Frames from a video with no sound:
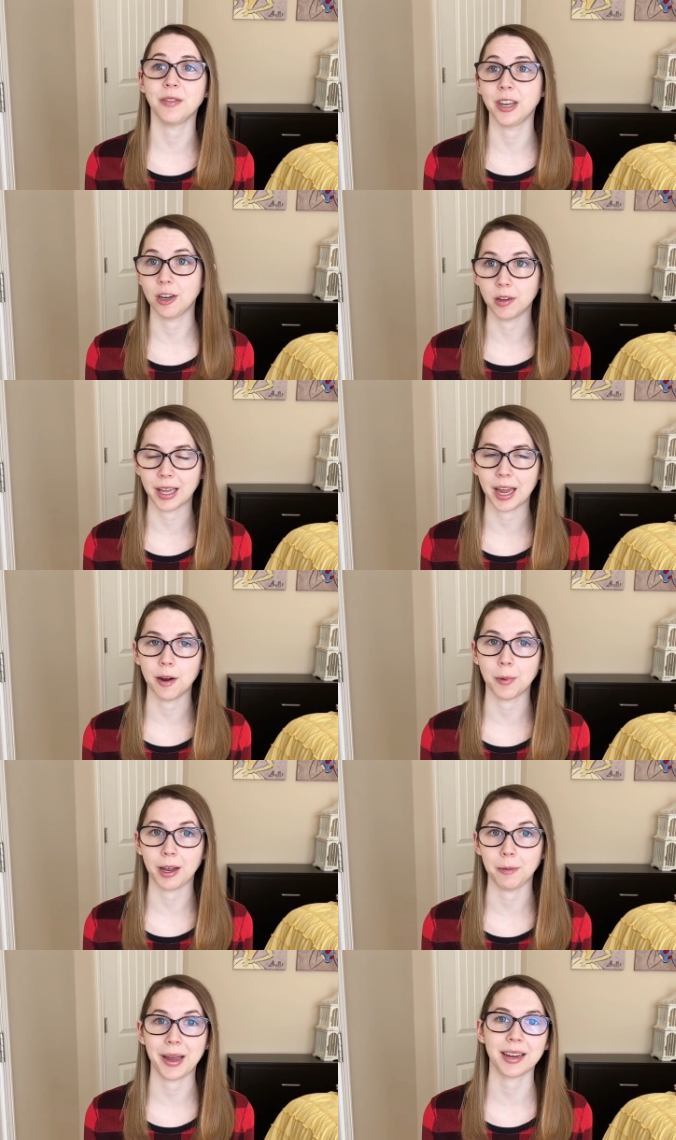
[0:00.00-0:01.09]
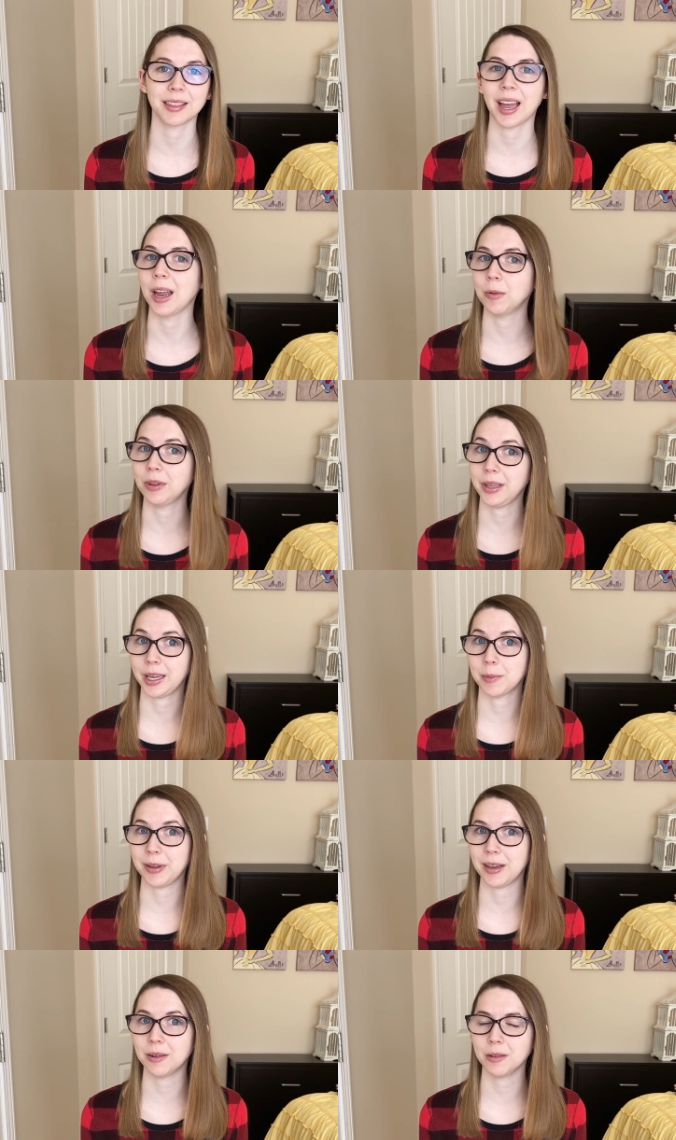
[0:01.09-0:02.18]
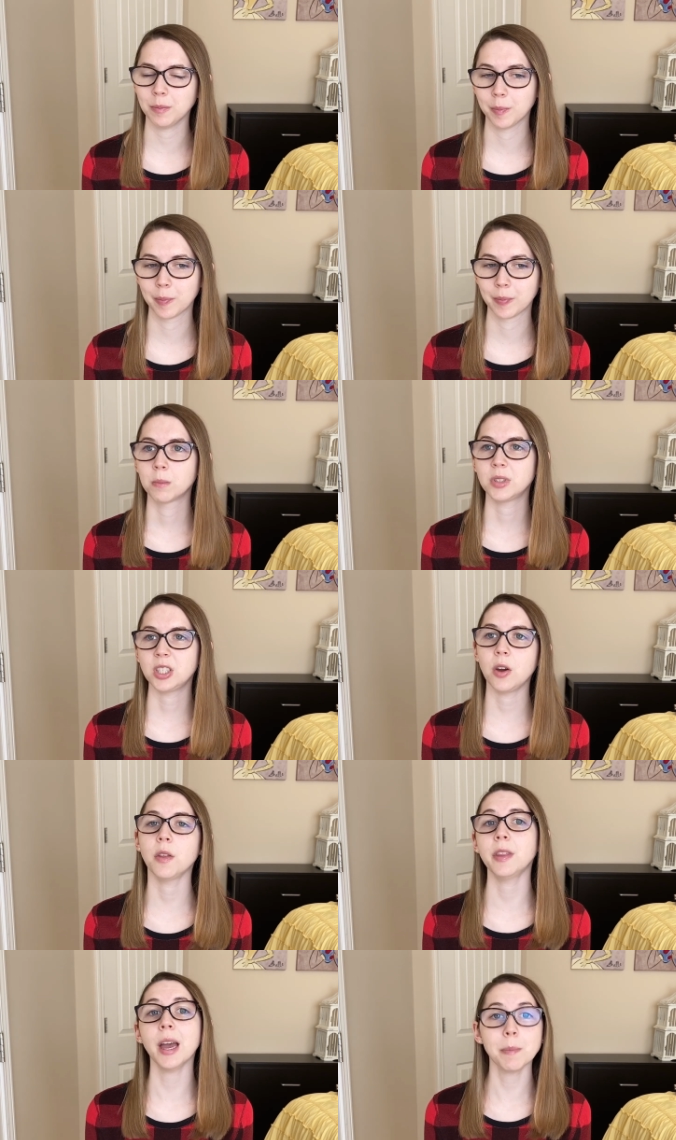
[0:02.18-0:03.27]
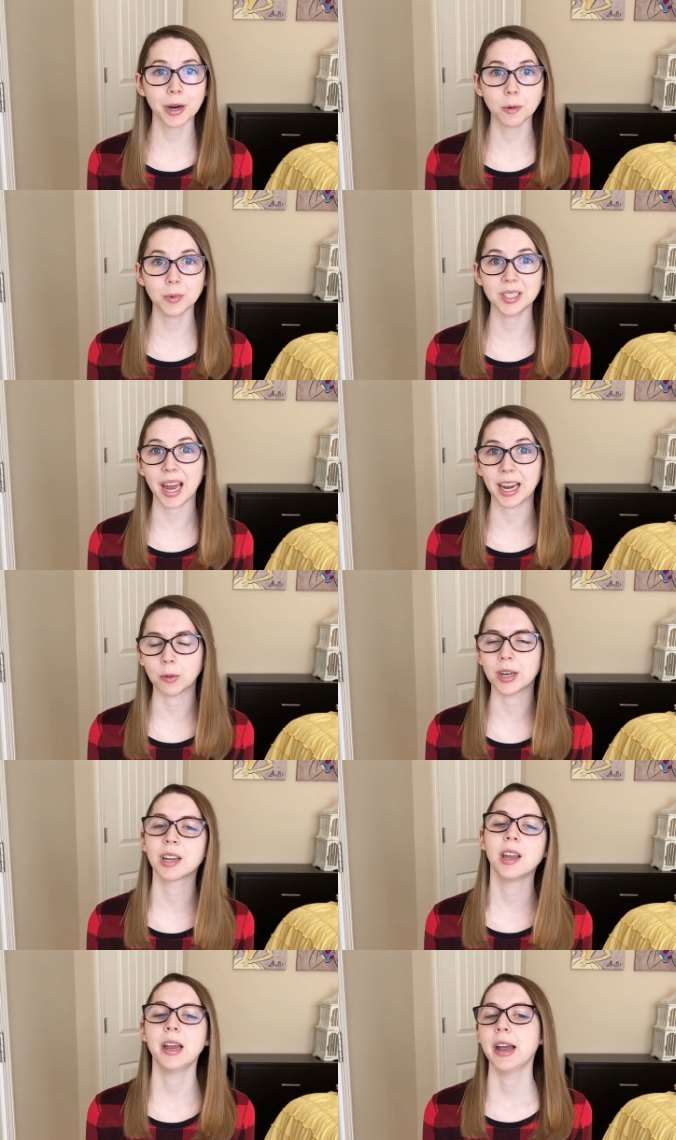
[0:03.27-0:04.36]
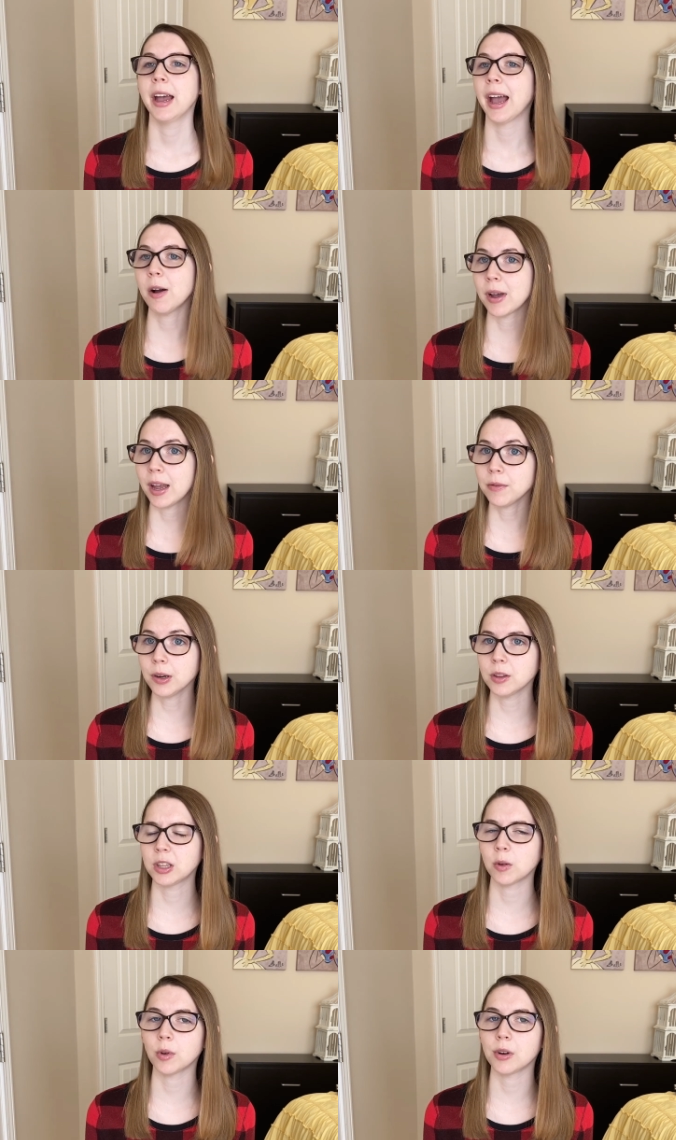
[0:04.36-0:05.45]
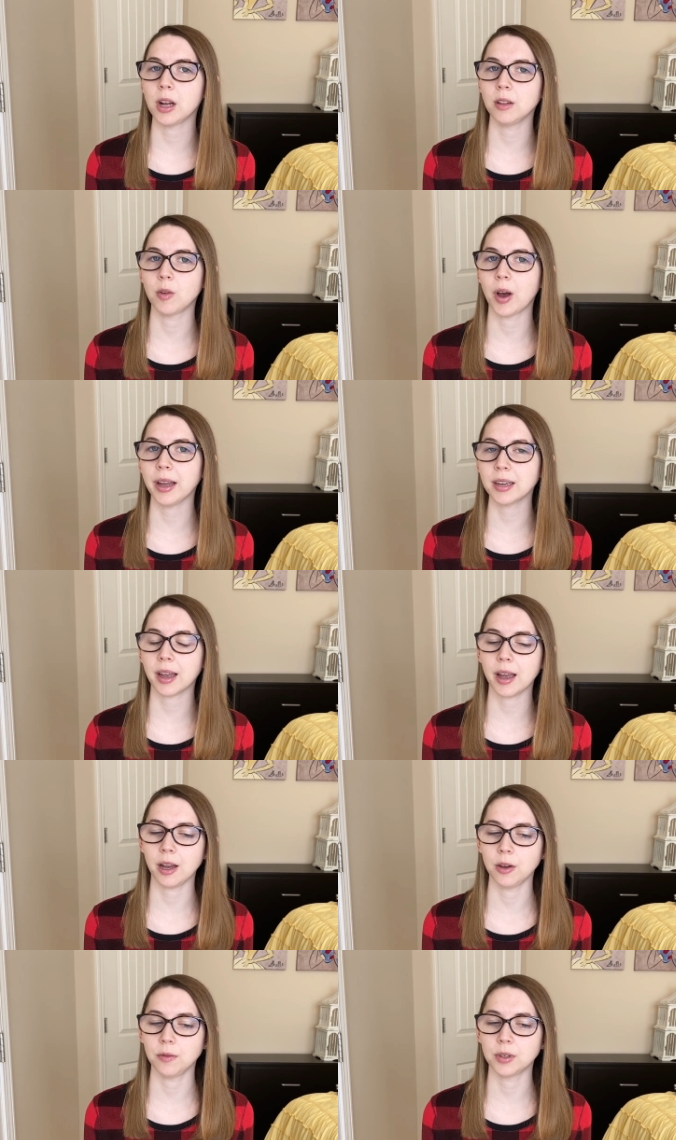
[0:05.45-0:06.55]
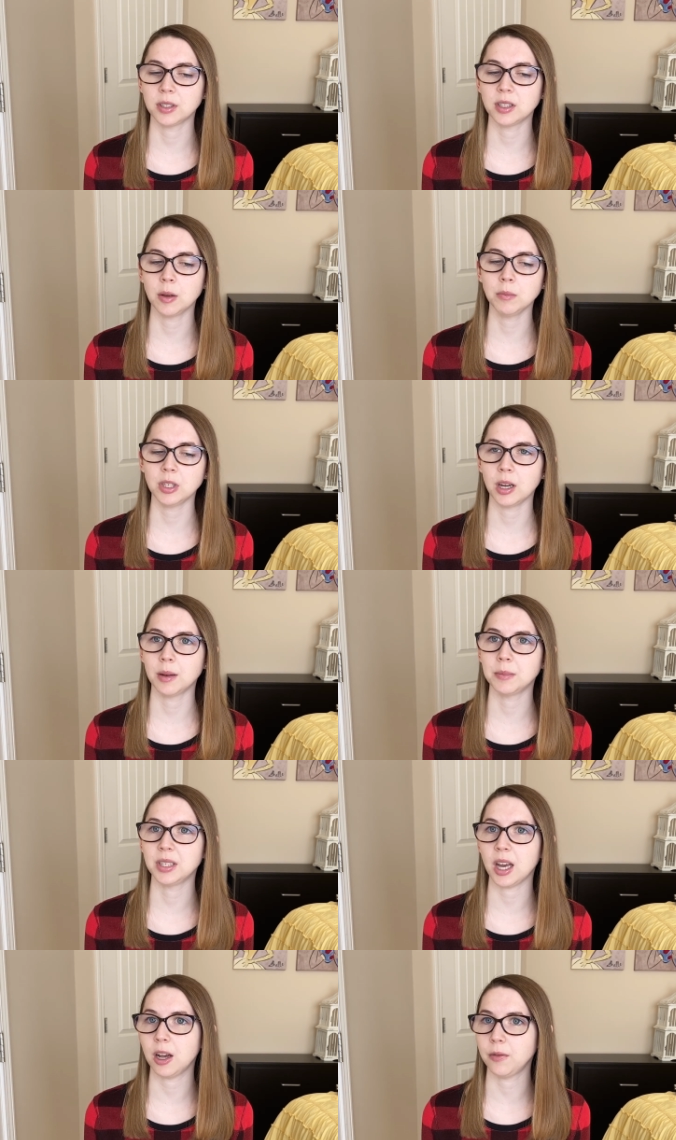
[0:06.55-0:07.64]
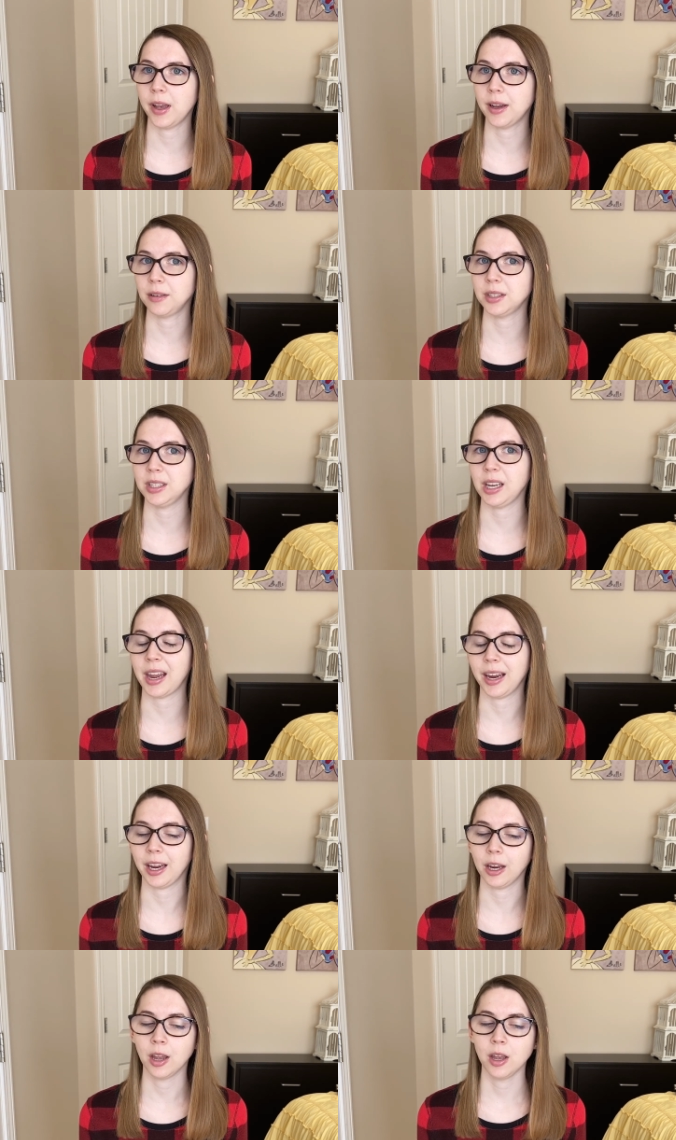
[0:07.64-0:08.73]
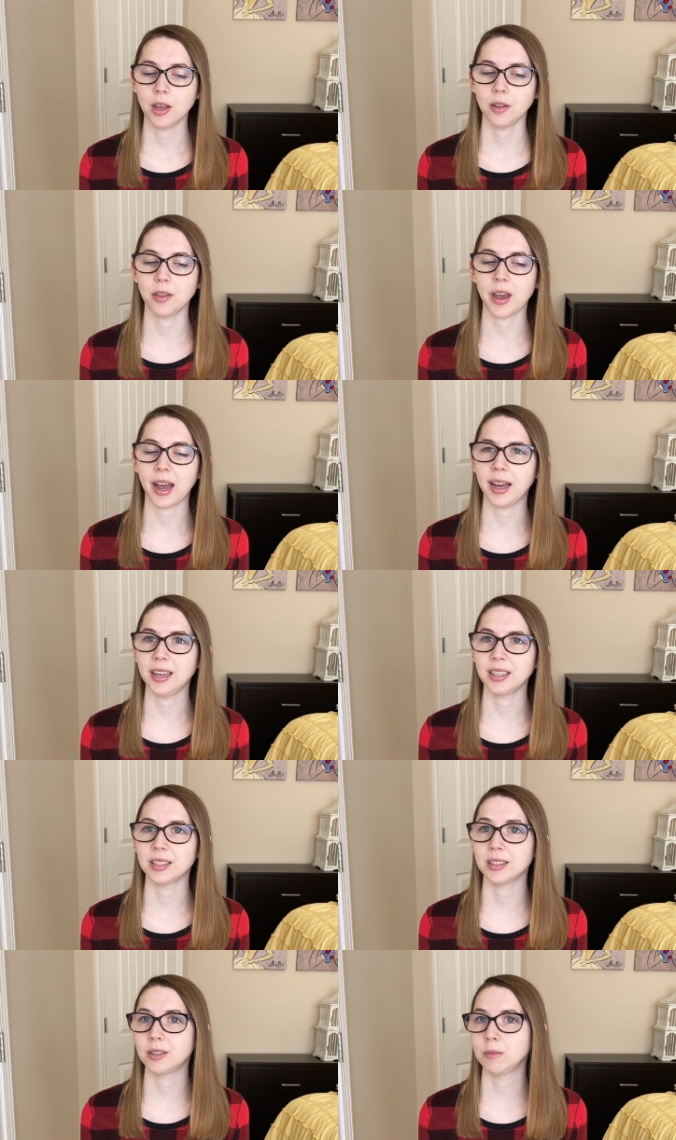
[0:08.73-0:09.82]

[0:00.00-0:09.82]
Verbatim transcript: a video on that a while back that I will link below. So that part was accurate. However, there were a lot of symptoms of L C A that